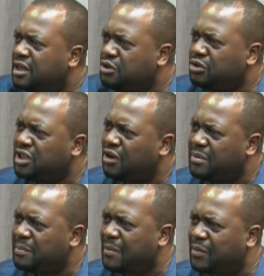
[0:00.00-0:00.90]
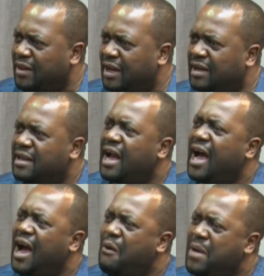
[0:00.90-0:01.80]
You tell me, my brother,
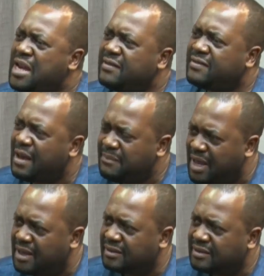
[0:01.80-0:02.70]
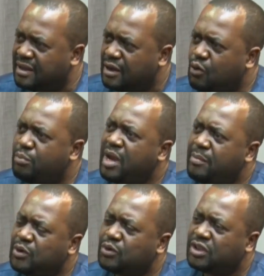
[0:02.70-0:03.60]
how many Zambians will be
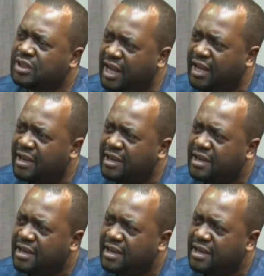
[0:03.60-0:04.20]
able to stay